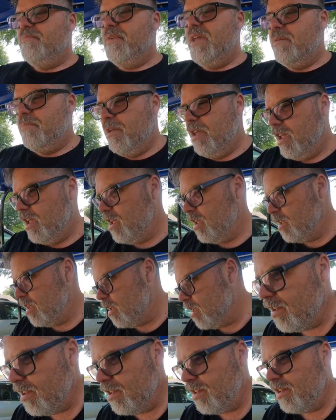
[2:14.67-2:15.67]
maybe
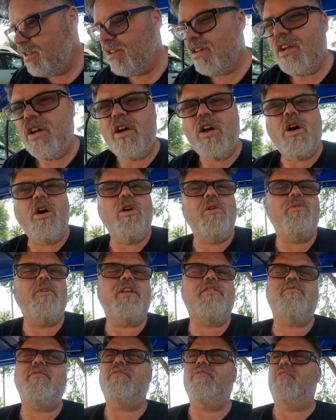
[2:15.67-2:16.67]
oh
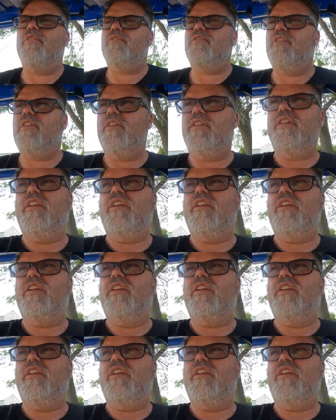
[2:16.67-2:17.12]
that's reverse